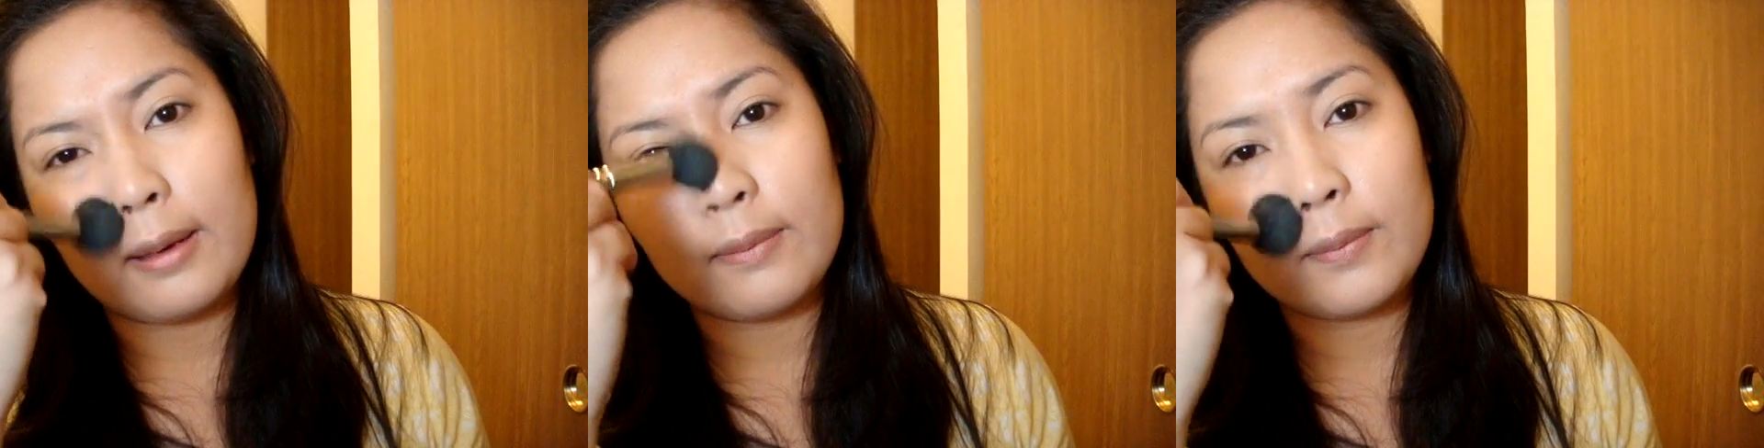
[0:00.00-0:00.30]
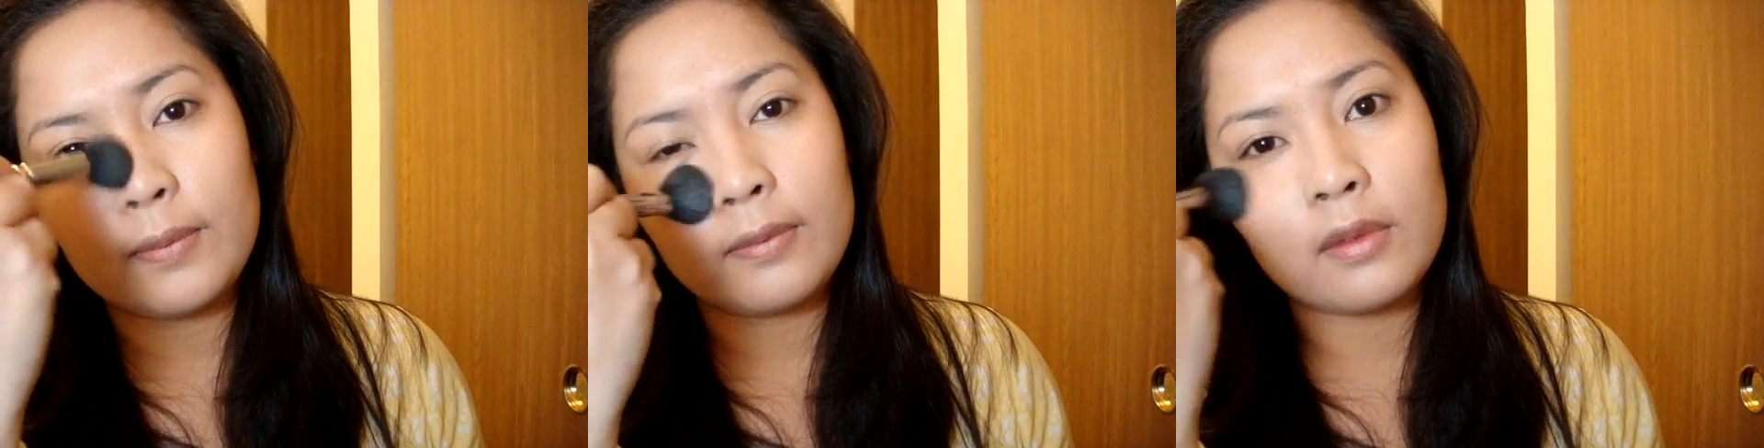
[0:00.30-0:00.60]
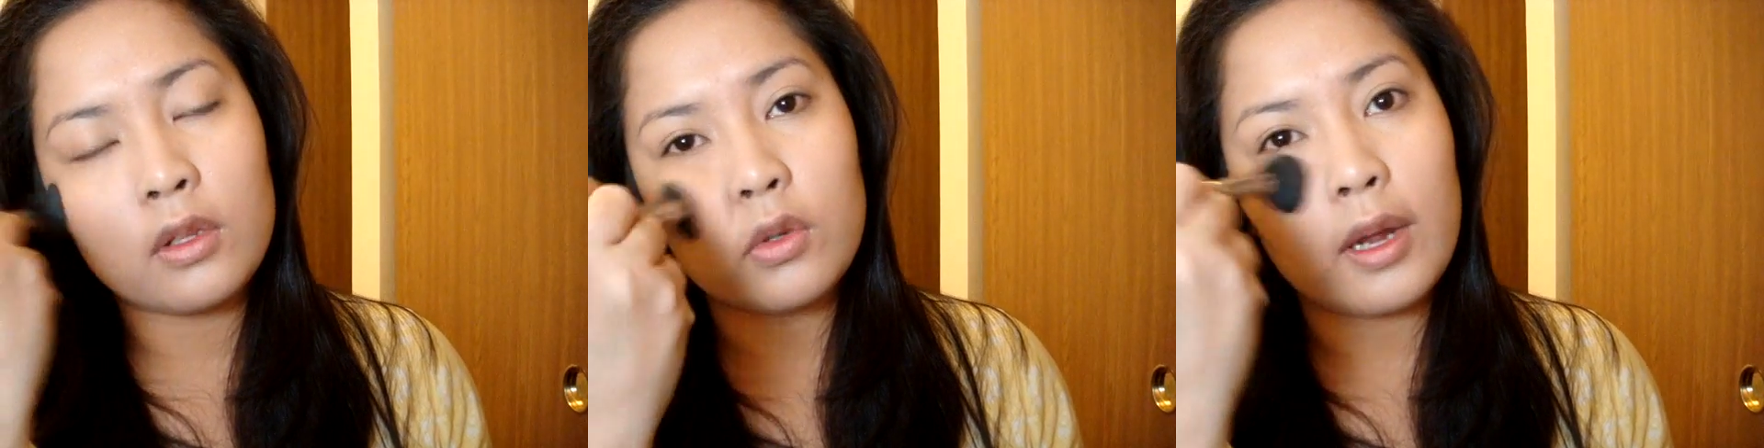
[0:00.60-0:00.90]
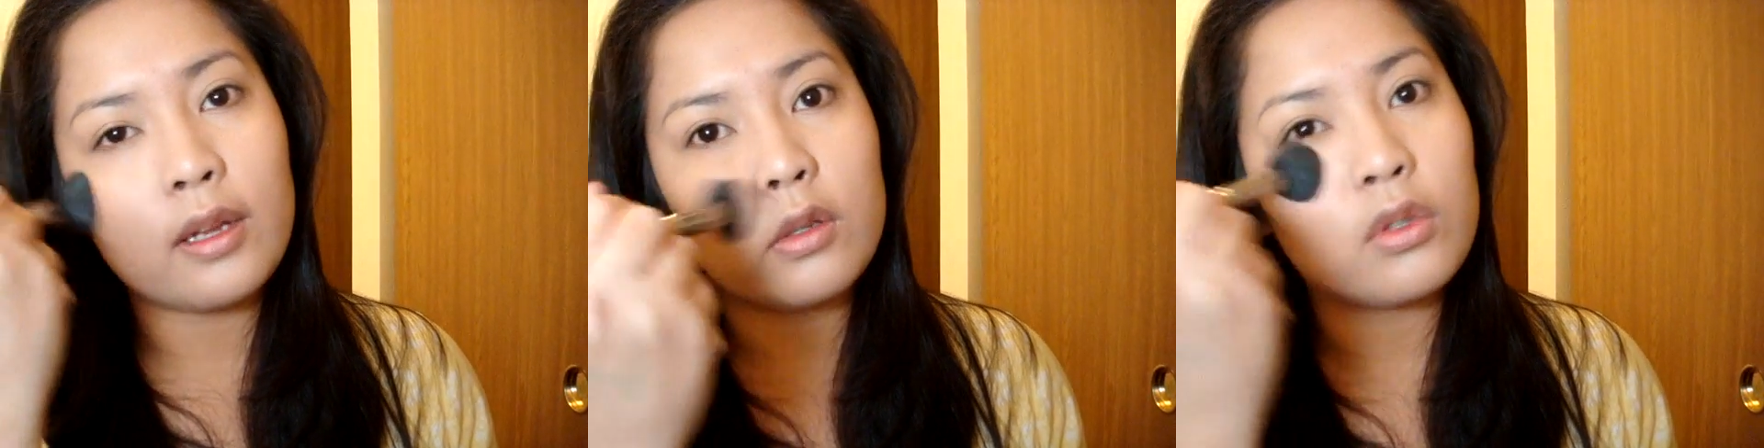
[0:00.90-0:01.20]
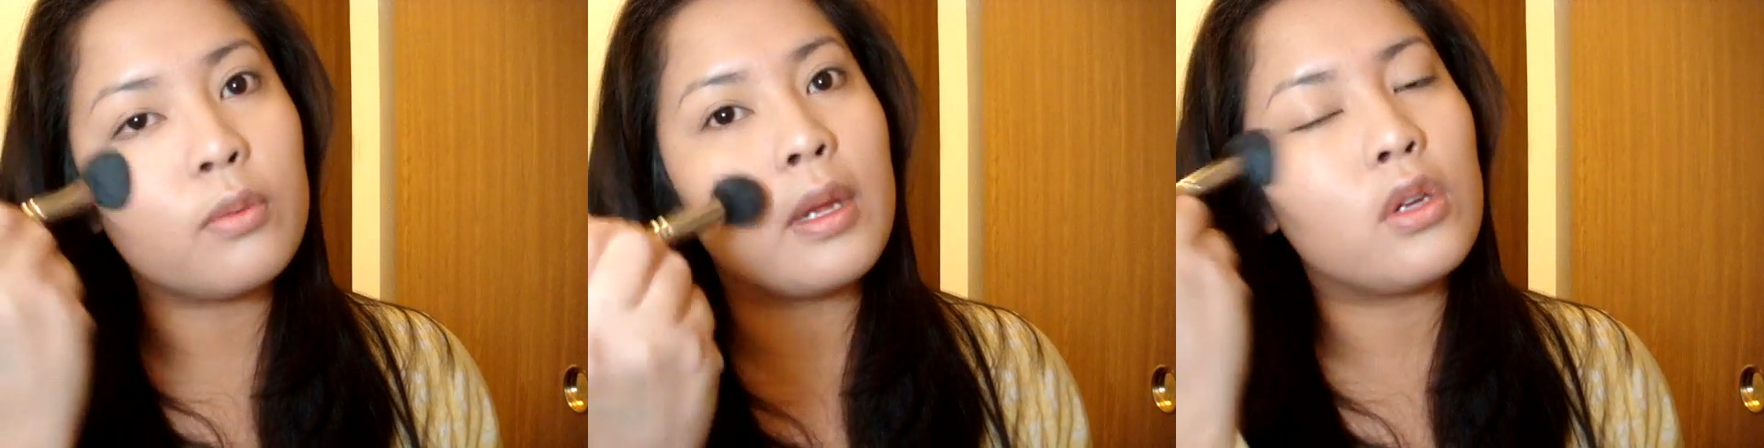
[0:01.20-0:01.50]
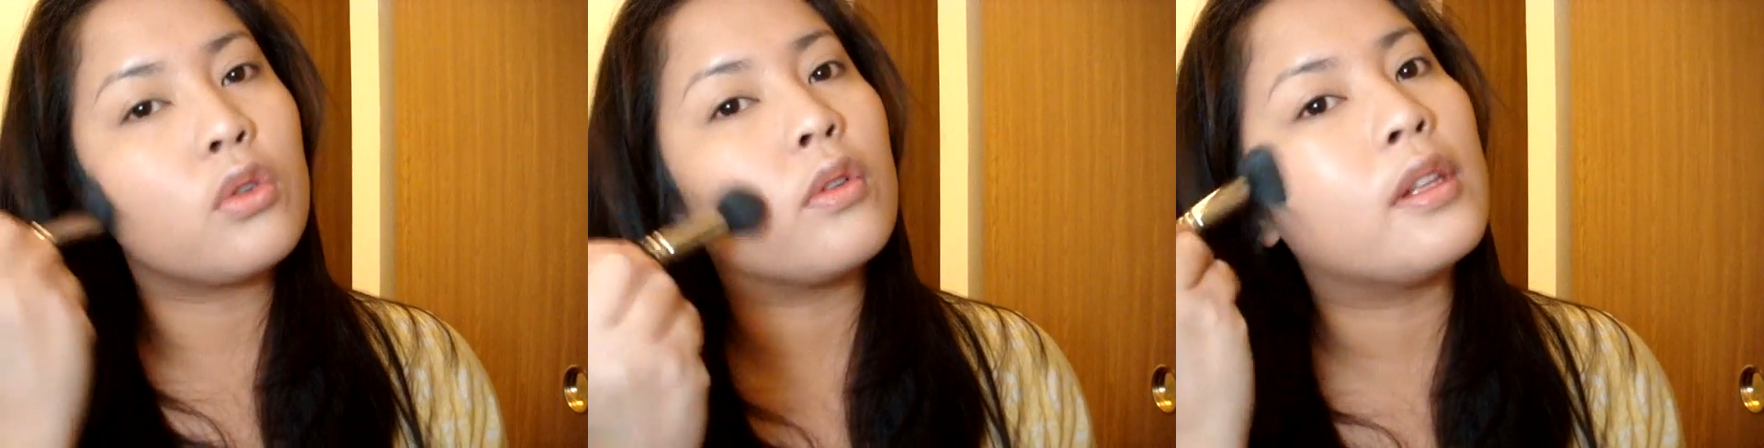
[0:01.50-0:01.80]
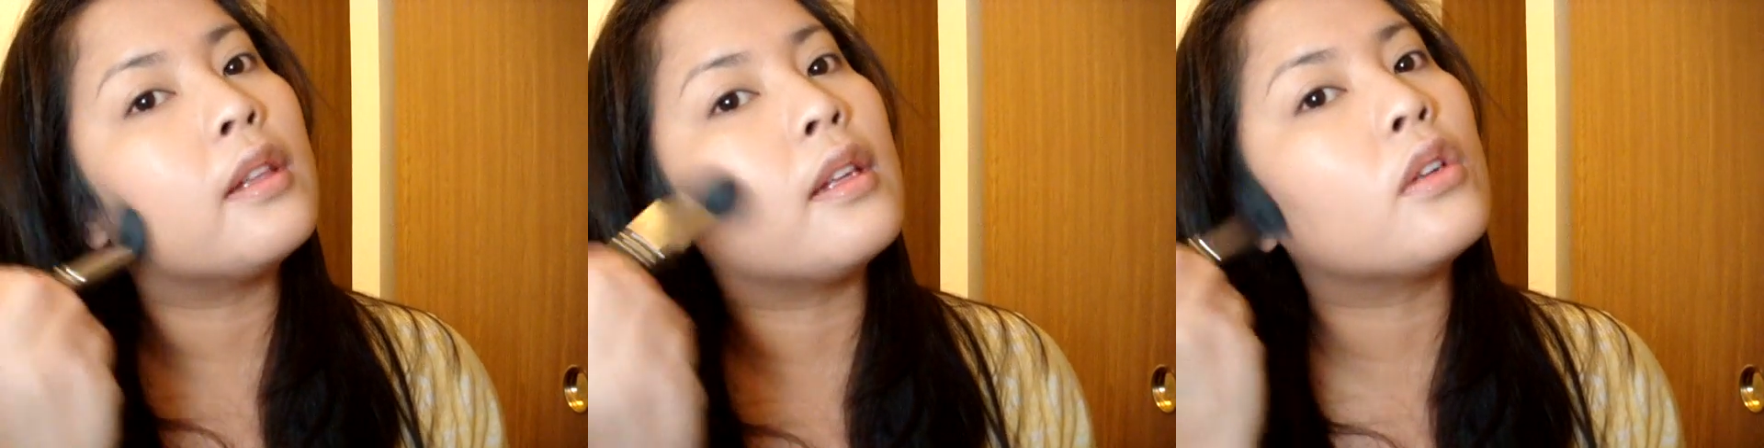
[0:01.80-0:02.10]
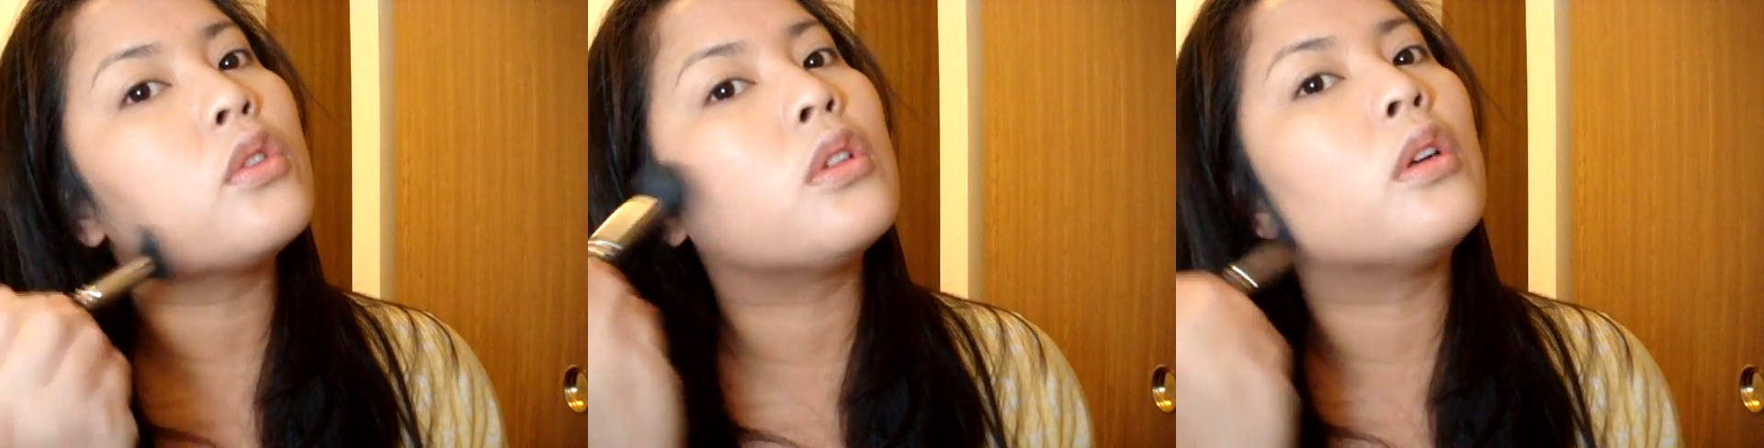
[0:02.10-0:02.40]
it, trying to make sure that there's